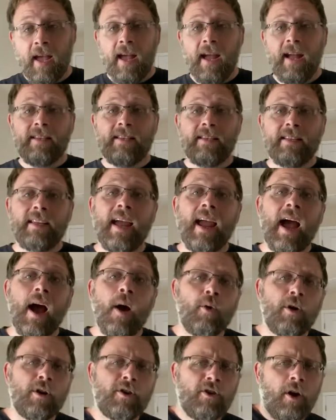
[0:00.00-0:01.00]
And today I
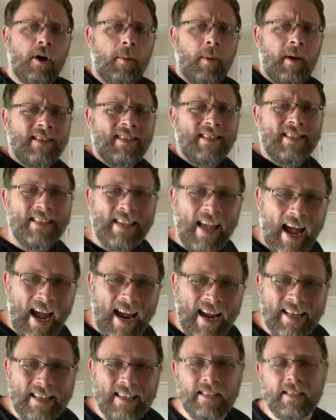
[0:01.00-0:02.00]
want to talk about
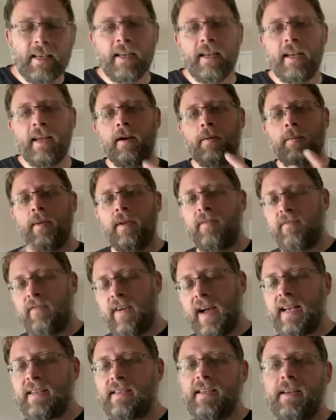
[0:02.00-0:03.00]
science and intermittent
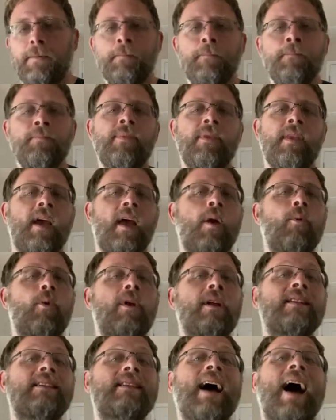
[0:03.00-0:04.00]
fasting, and I
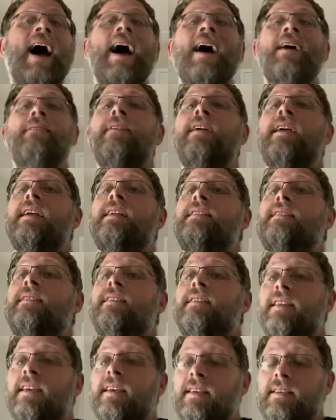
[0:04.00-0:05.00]
want to dive into
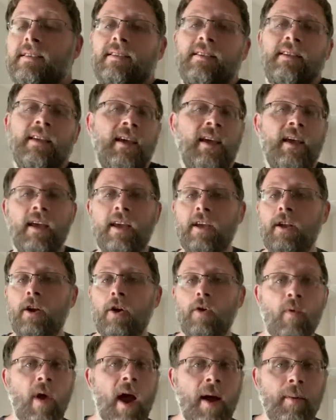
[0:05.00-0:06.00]
this, you
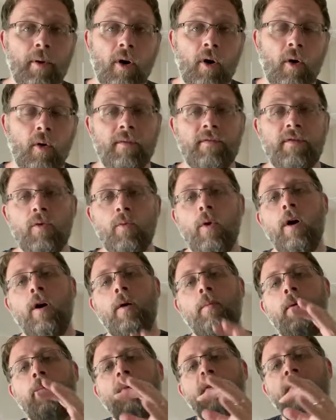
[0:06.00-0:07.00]
know, rabbit hole, if you will.
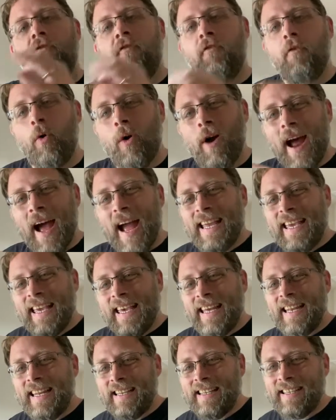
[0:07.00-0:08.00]
But before I
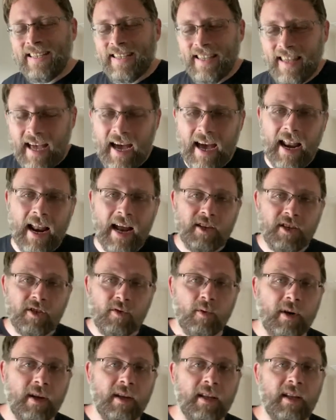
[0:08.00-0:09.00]
get into that, I just
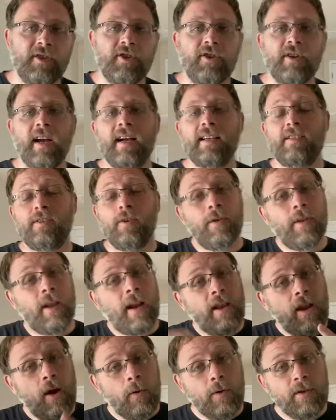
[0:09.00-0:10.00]
wanted to let you guys know
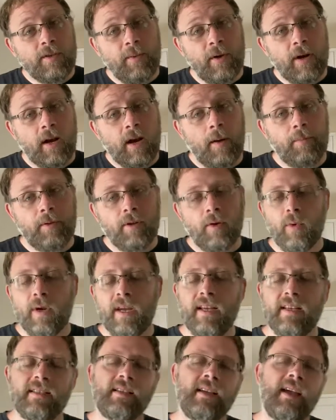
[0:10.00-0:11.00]
that I know it's been a couple of
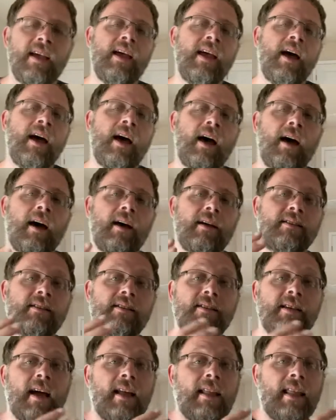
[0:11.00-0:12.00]
weeks uh,
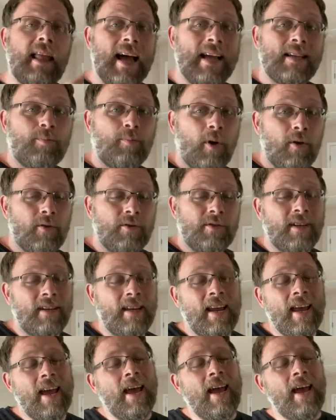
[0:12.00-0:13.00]
since I last
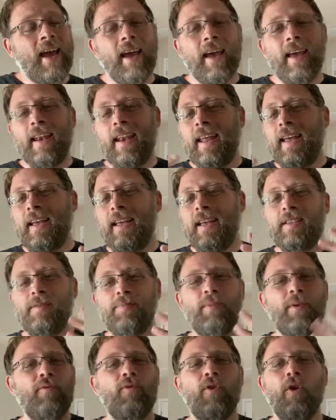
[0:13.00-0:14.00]
posted. And it's
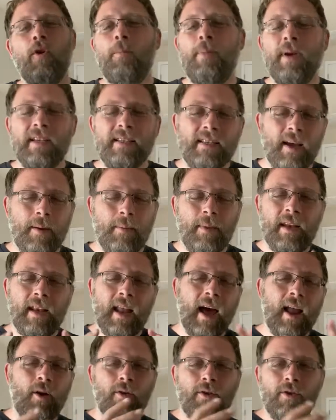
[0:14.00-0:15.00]
been real busy. I mean,
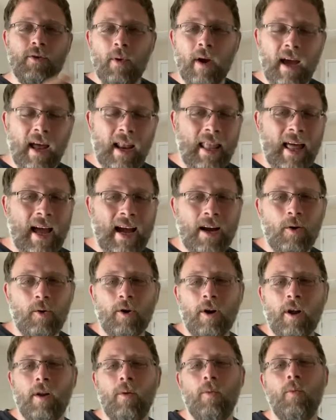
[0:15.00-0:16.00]
not only do I got a lot
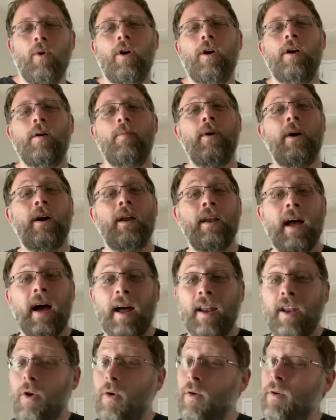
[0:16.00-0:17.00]
going on at work, but
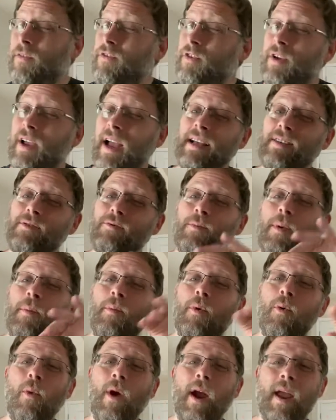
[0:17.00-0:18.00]
I know if you guys
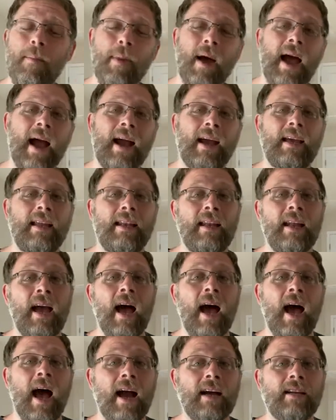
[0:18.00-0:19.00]
remember way back in
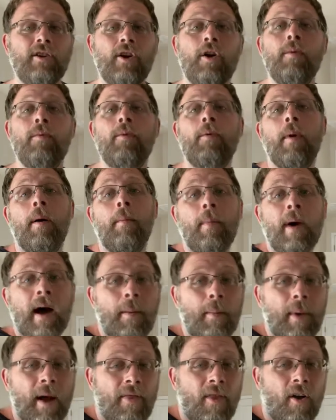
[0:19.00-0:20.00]
October, my
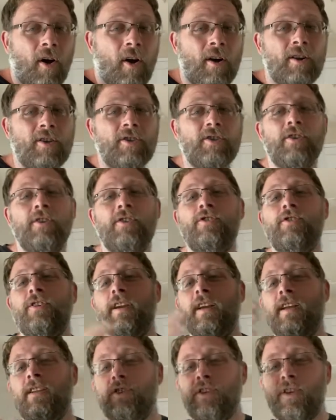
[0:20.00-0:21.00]
mom had the heart
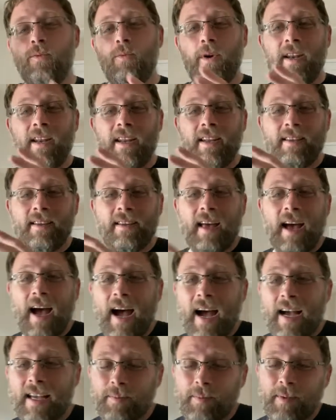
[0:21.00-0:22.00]
surgery and she went into the
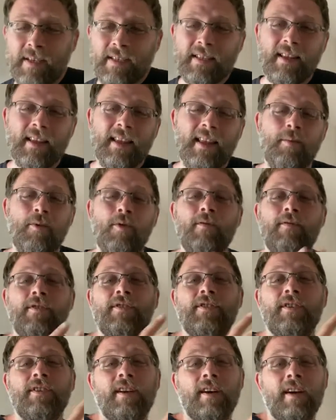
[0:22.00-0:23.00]
hospice and then they moved her
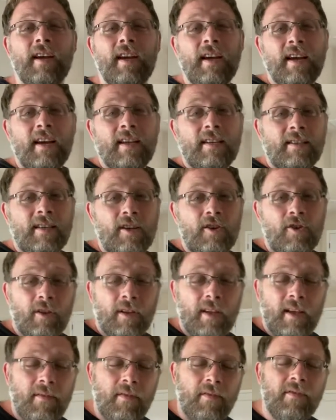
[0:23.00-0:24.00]
to the senior
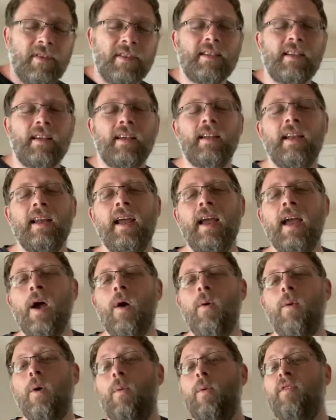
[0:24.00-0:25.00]
living facility.
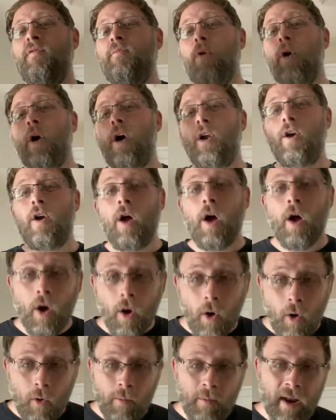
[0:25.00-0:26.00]
Well, we've brought her
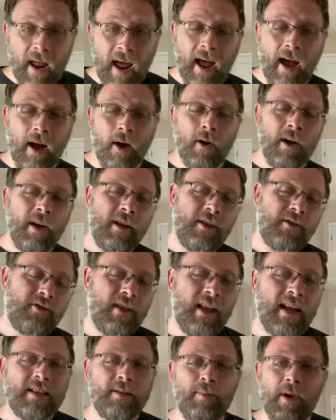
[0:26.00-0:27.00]
home now. So
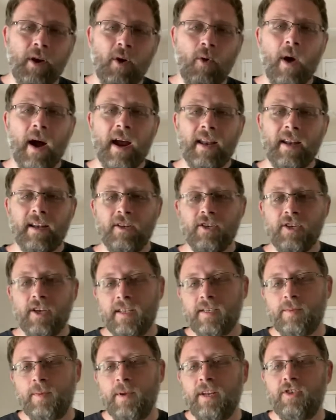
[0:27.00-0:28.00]
that's been quite an
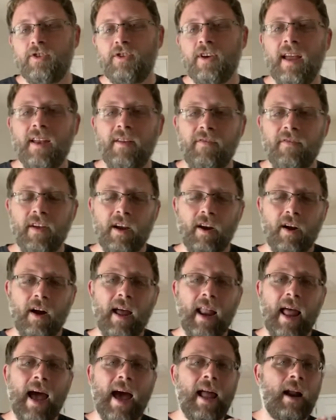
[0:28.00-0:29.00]
adjustment and trying to figure
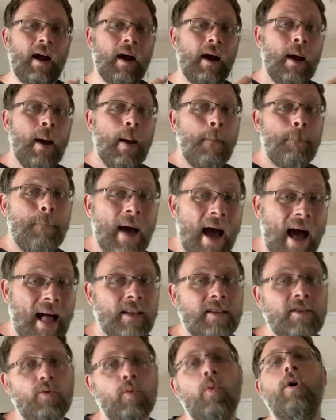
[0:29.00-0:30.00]
out how to
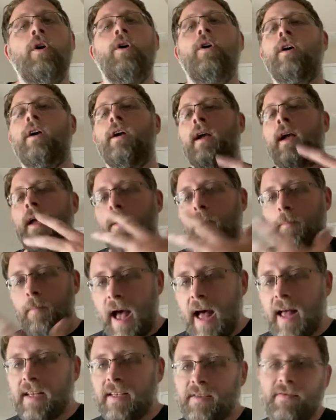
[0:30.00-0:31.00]
balance work,
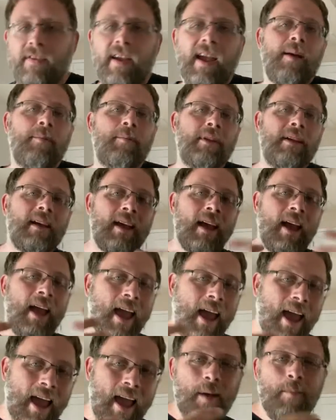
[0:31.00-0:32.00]
balance family,
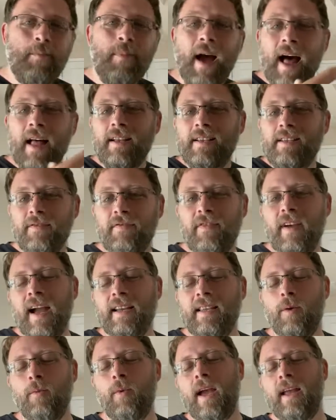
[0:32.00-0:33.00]
and balance the
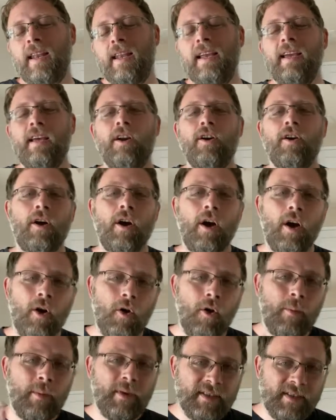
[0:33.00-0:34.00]
fact that we had to get her
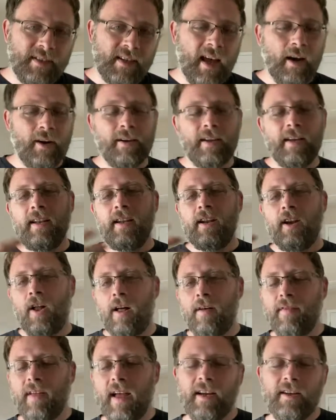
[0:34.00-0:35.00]
home and settled in and
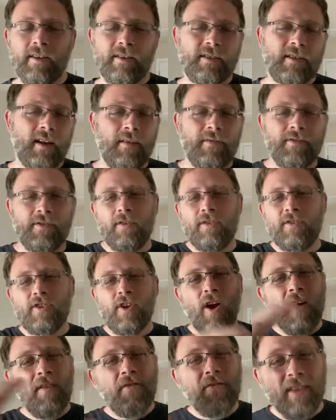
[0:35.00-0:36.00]
all that good stuff. So
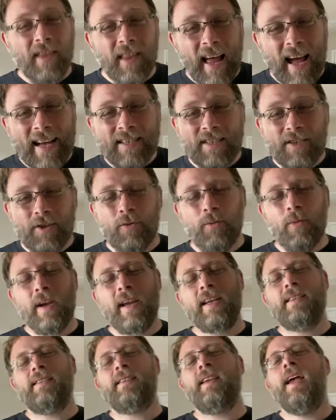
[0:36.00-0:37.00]
sorry for the last two
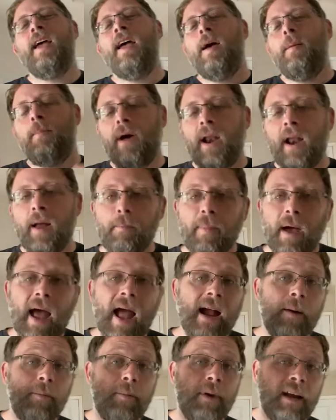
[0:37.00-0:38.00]
weeks, but I'm
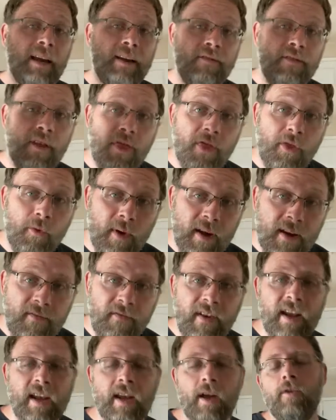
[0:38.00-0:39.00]
back. I'm going to give you three
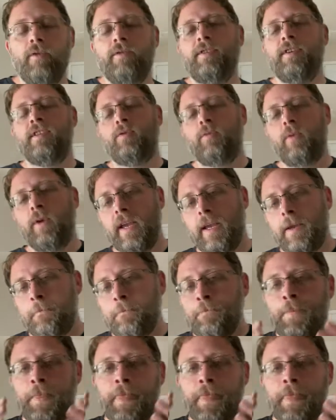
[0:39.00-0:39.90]
videos this week.